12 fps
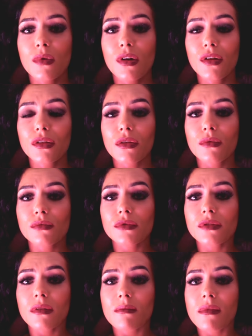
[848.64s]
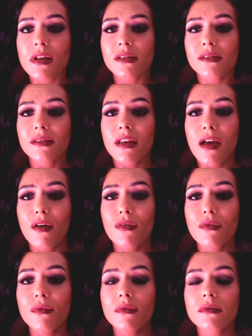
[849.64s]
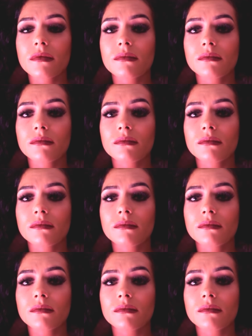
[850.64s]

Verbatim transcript: want you to myself.